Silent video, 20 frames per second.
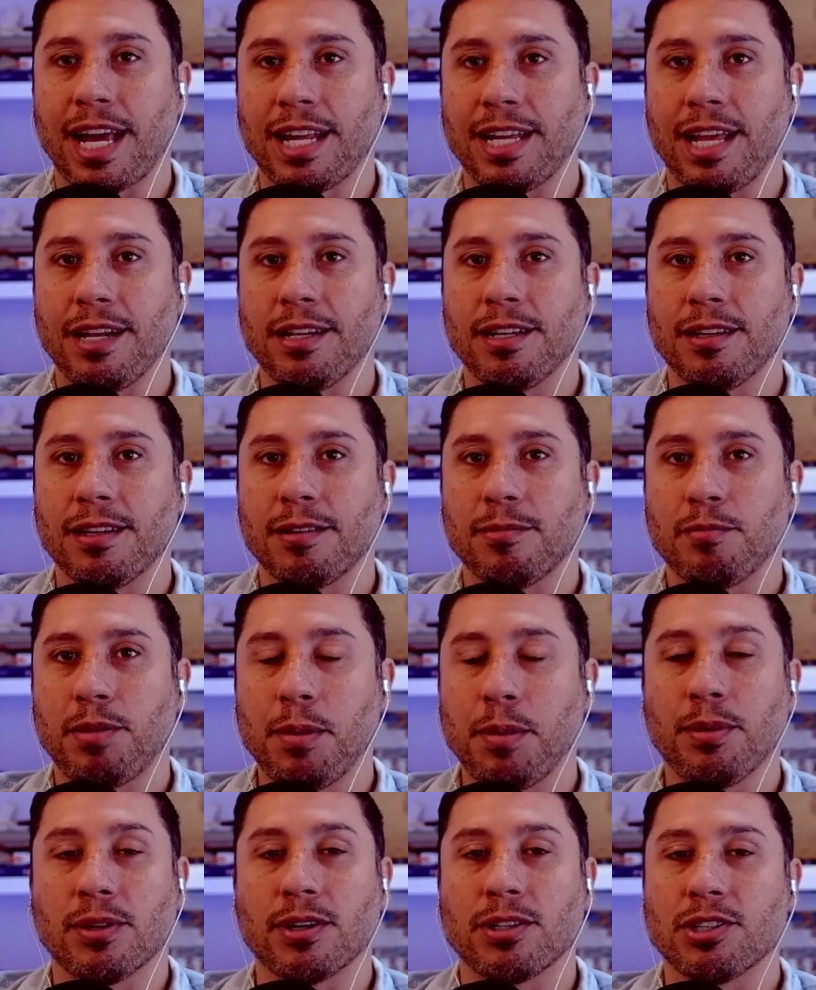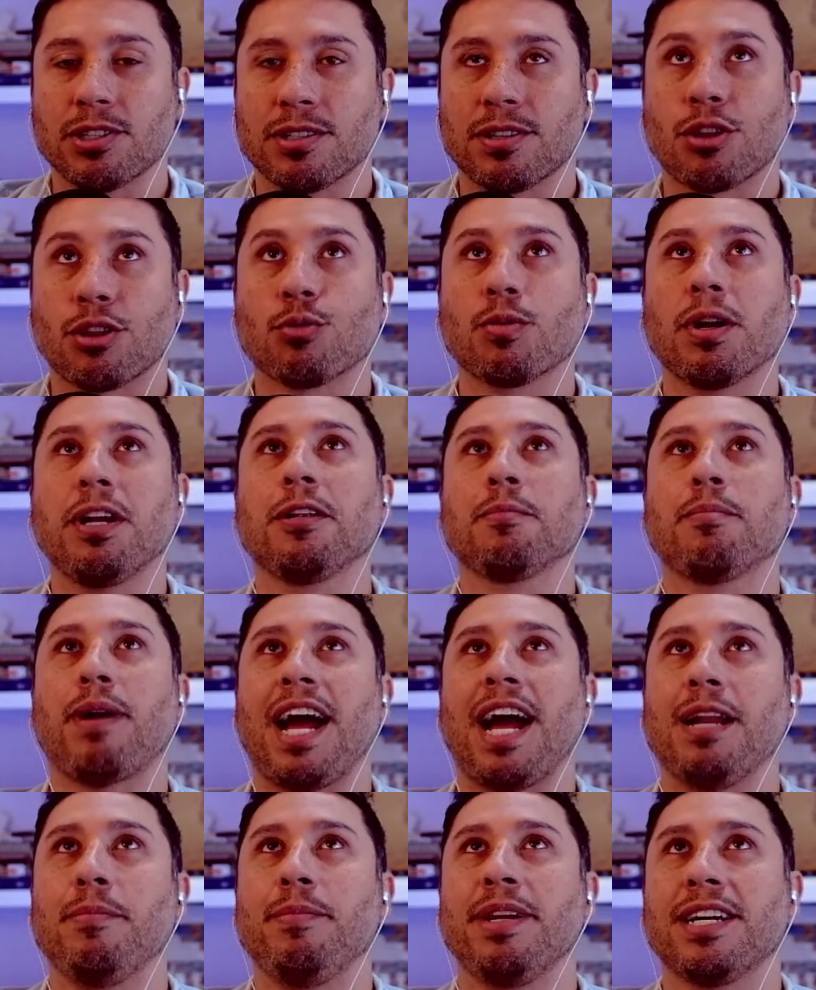And then people are just thrilled
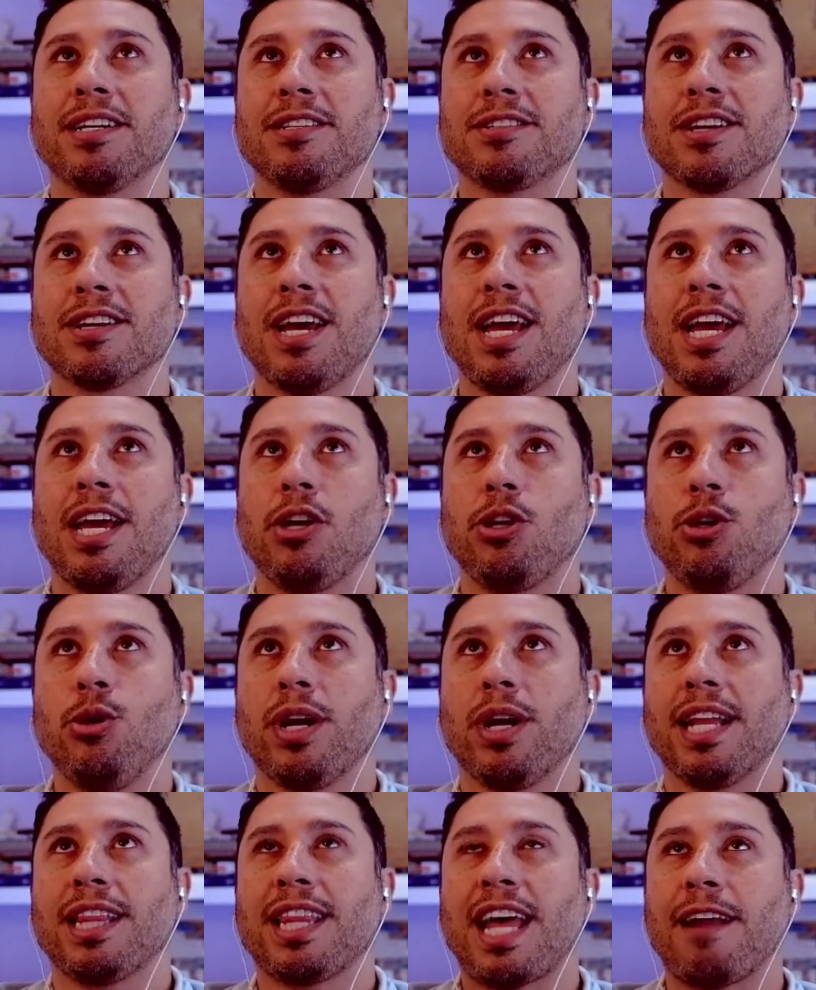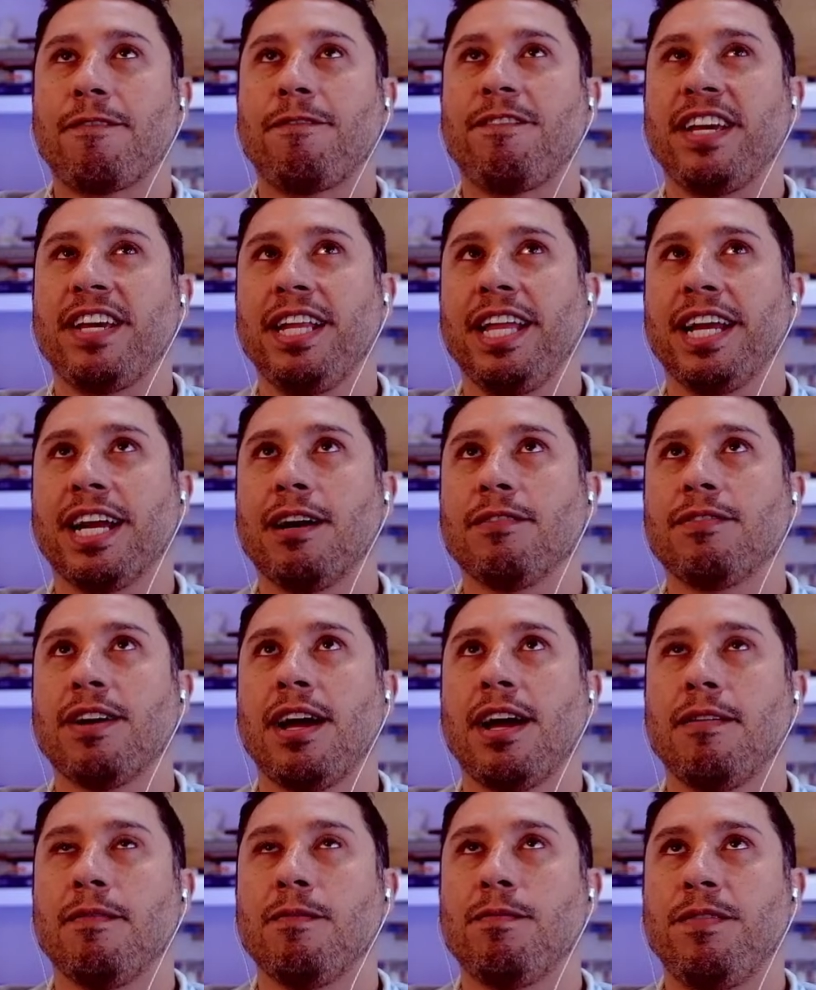by it because you get that feeling of
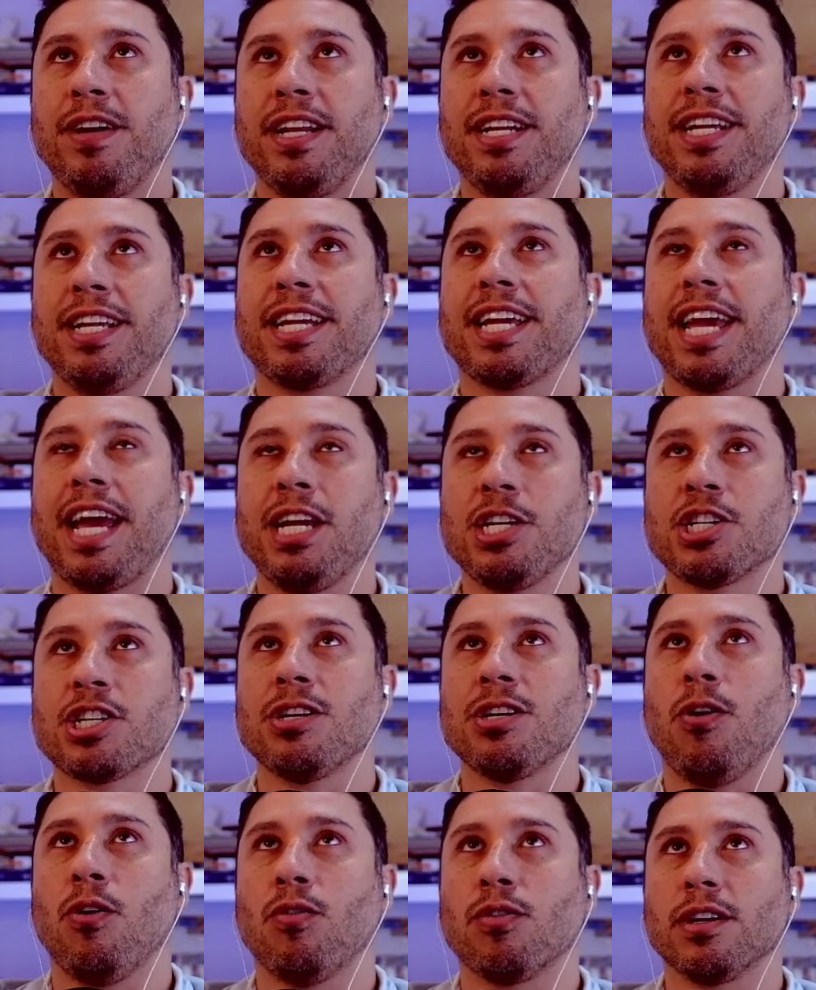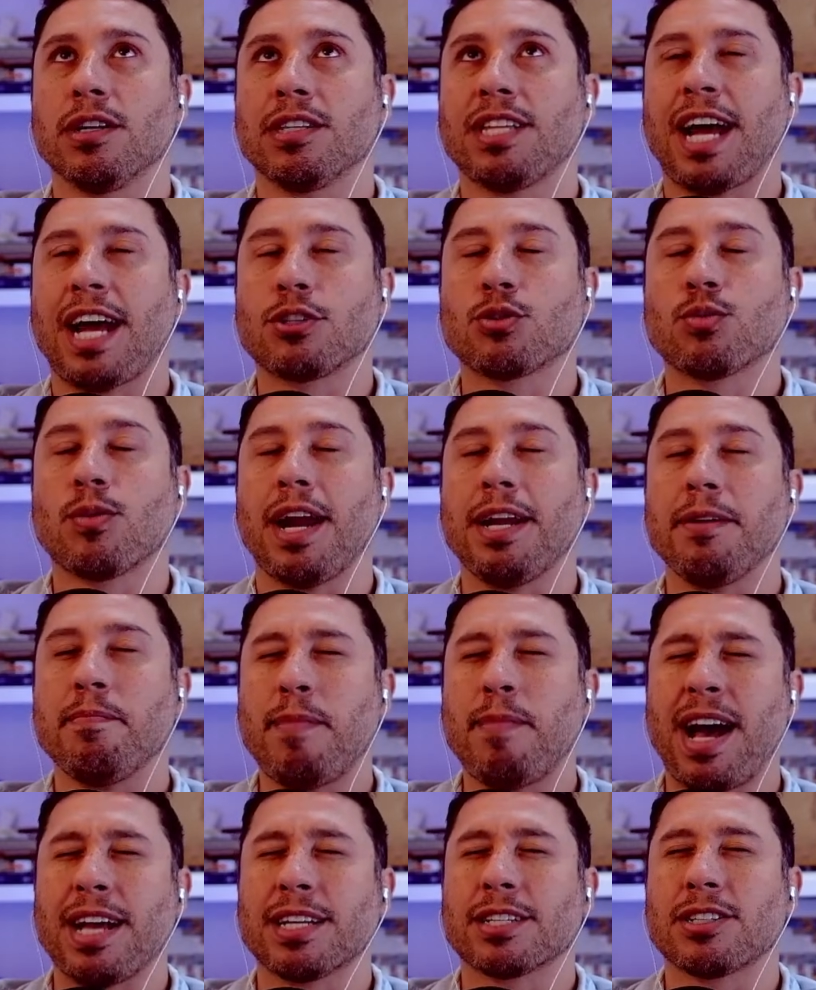vindication over, that's right,
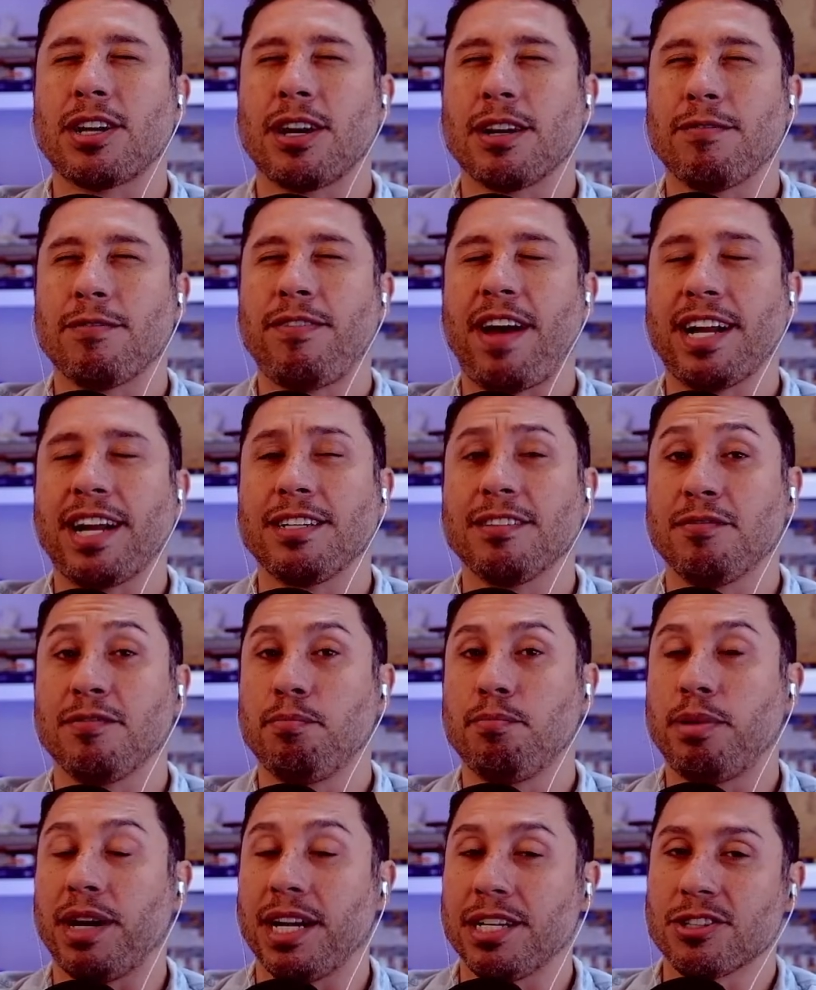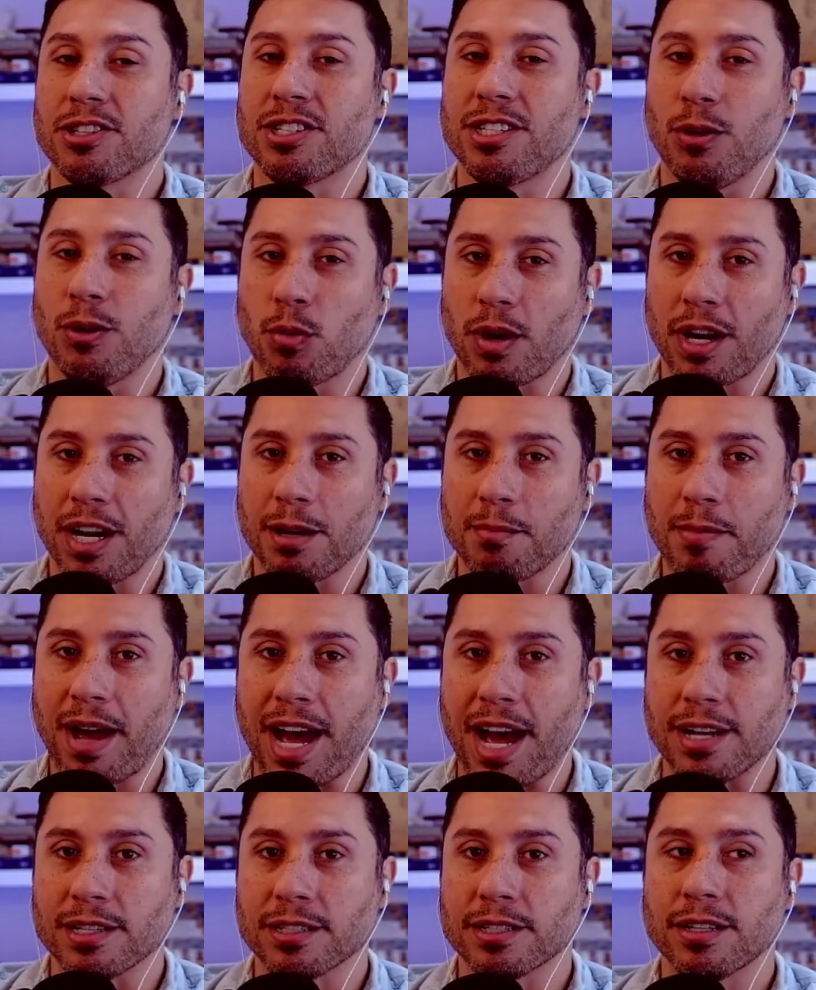masks aren't effective, but you're still wearing a
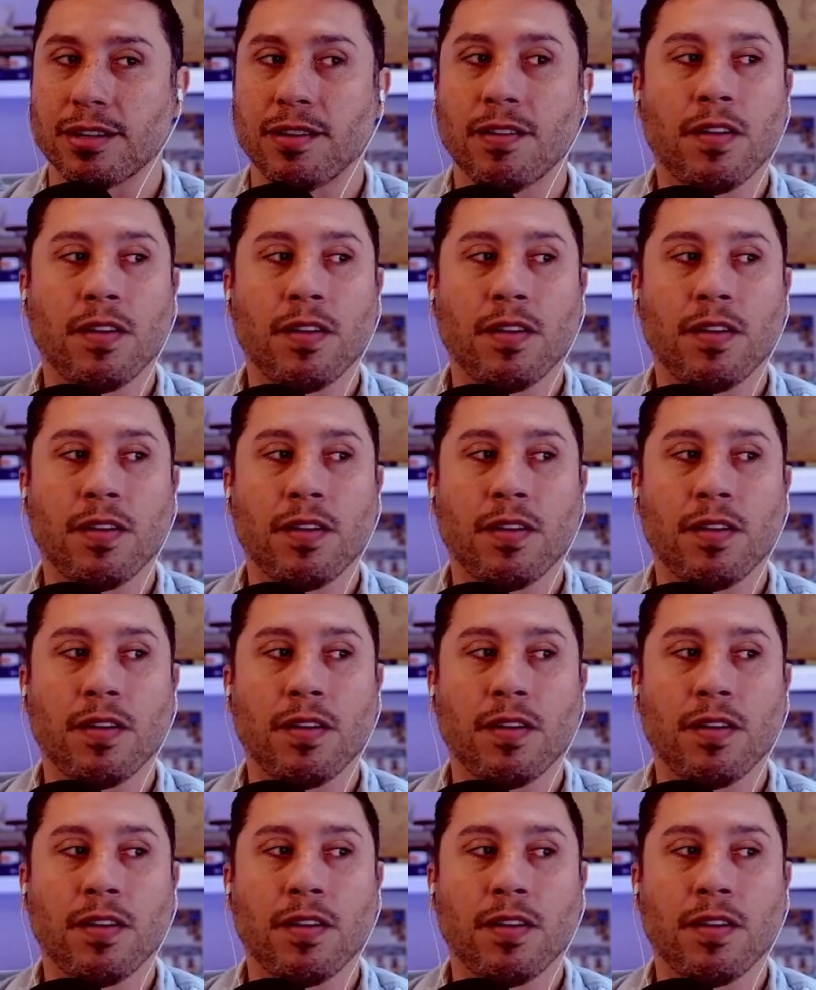mask.